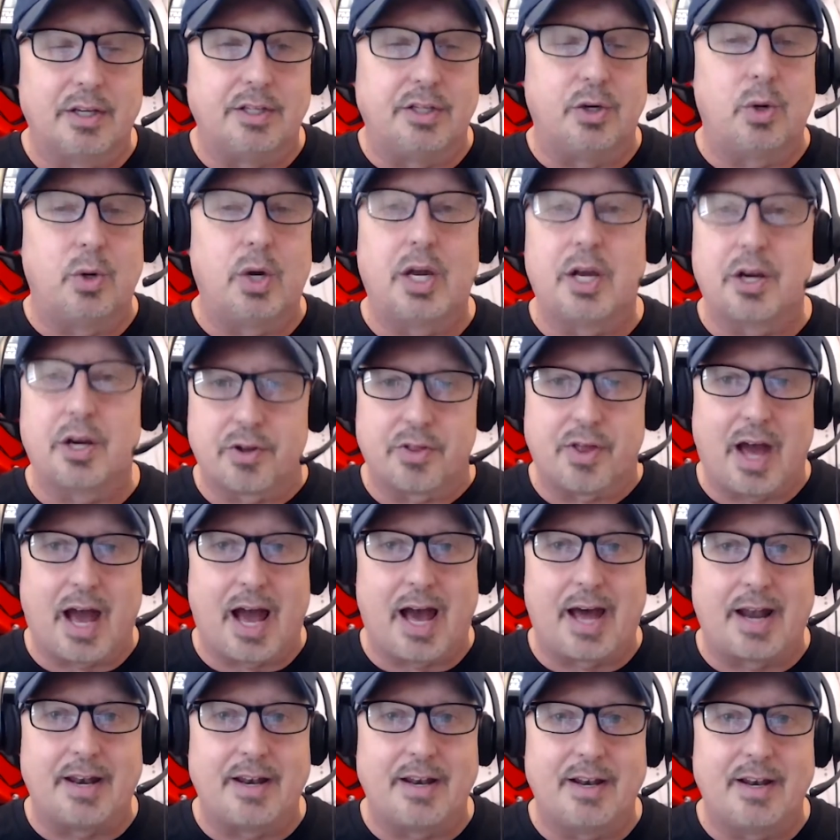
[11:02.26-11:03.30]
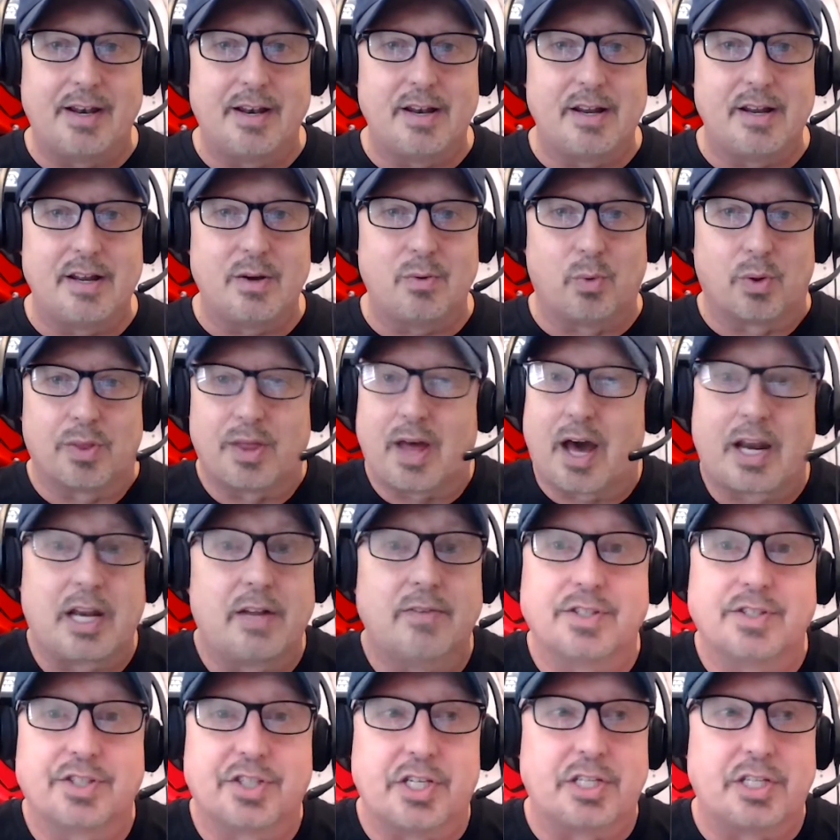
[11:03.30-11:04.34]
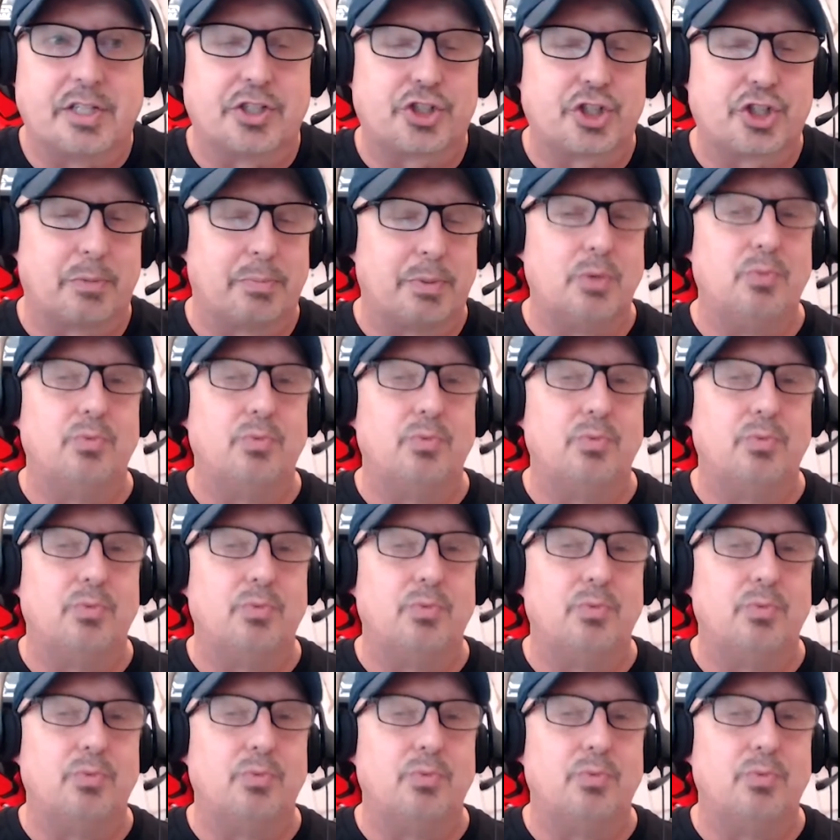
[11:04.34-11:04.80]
You hear that without even seeing the ship,